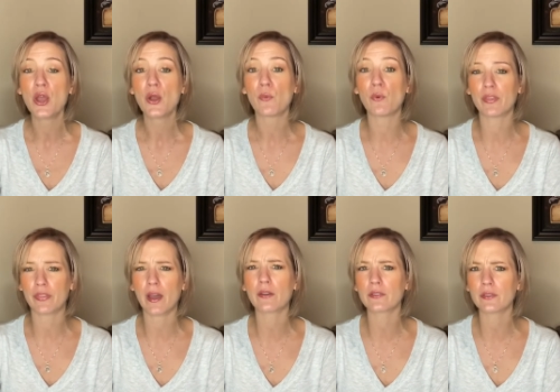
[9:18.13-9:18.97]

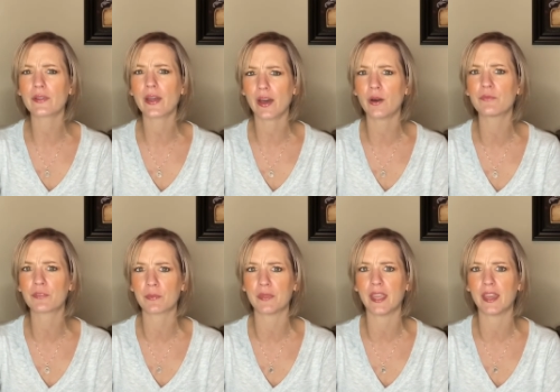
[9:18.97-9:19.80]
without a little help
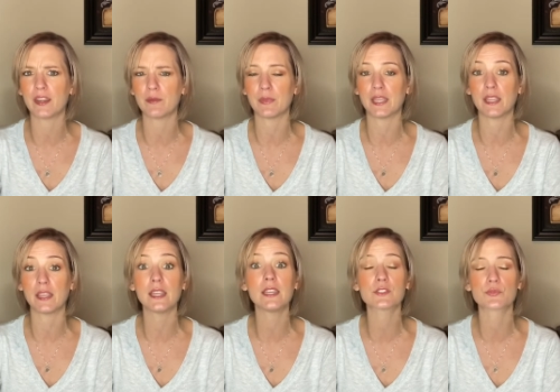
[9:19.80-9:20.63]
from the enemy.
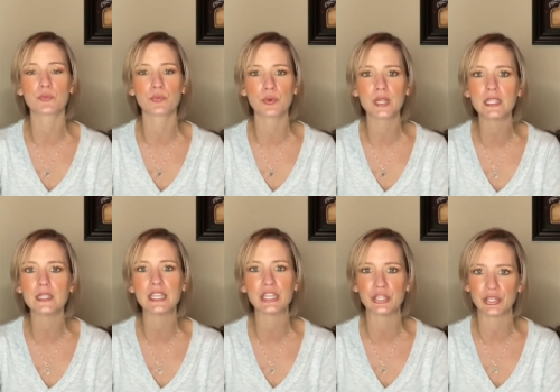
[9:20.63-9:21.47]
He is
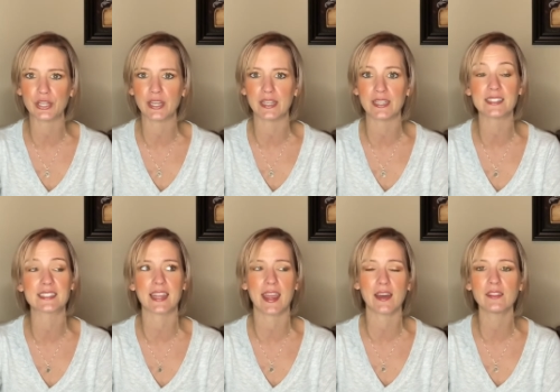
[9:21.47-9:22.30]
really good. His
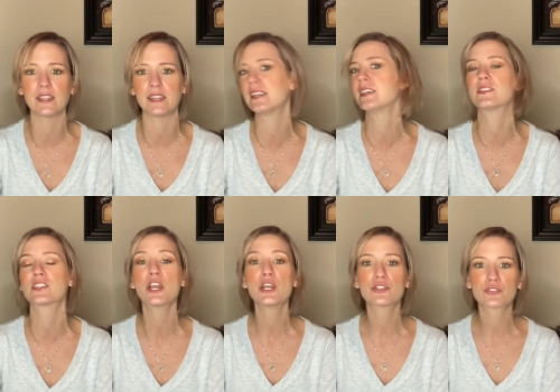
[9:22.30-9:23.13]
talent is
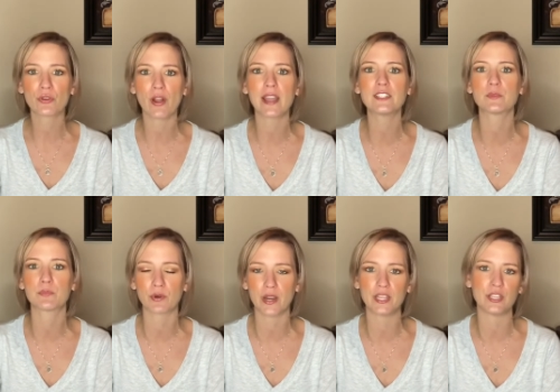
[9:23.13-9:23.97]
trying to
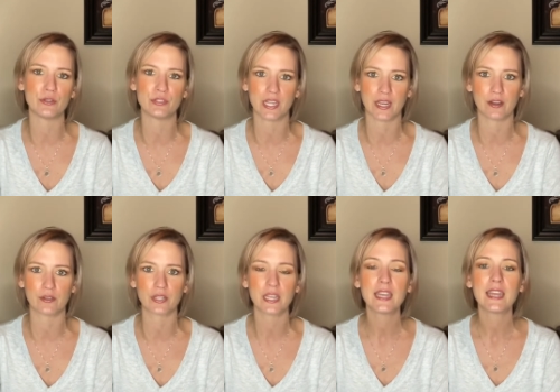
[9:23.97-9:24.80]
break you
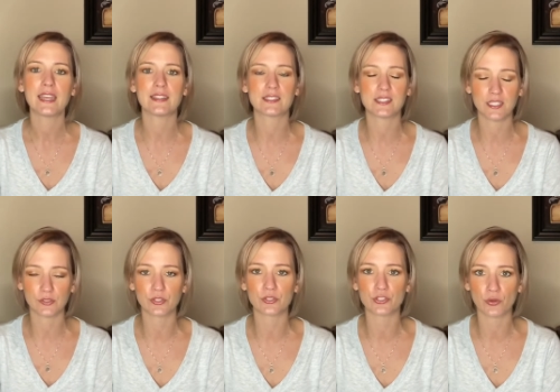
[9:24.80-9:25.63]
down and steal
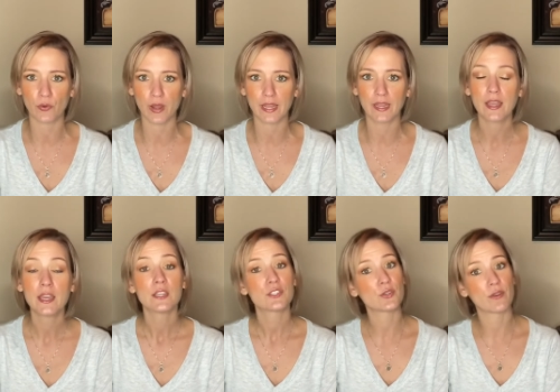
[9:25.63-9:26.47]
your joy.
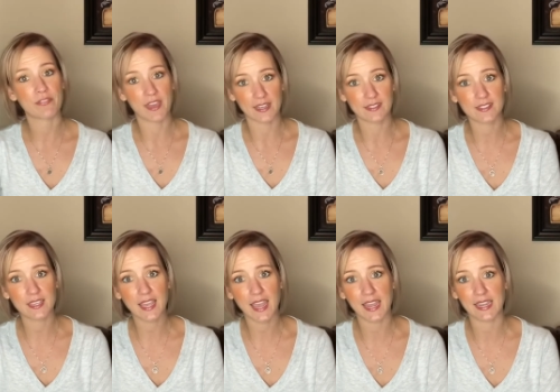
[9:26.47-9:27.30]
So if that's the
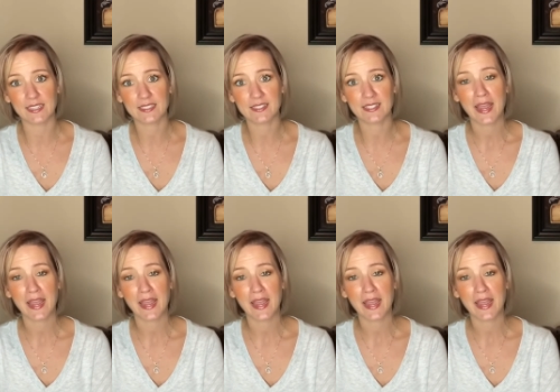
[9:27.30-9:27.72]
case,